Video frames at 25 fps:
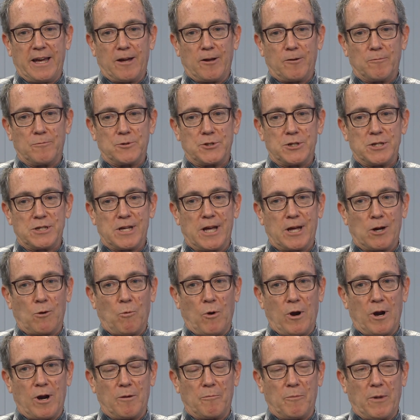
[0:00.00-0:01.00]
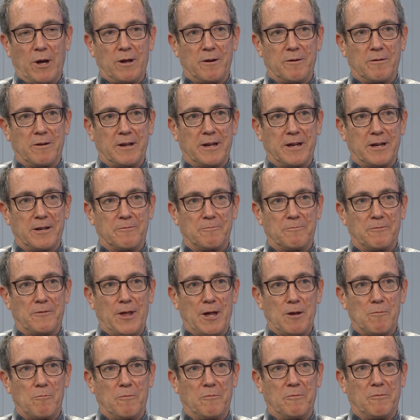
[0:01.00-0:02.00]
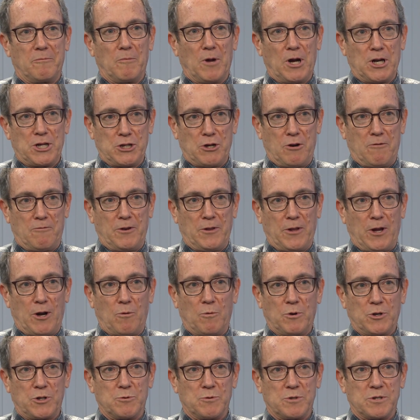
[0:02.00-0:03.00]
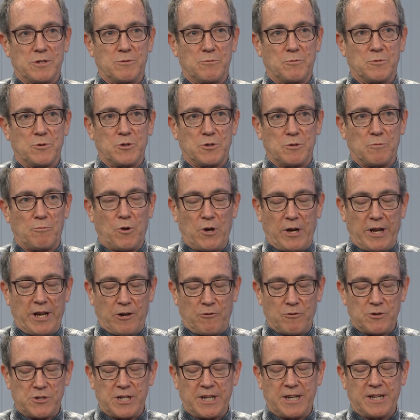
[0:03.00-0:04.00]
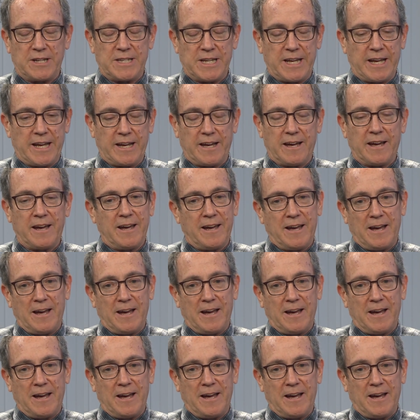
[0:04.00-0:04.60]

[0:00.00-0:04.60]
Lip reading: she's not aware about that much over there, which was a pretty interesting dig.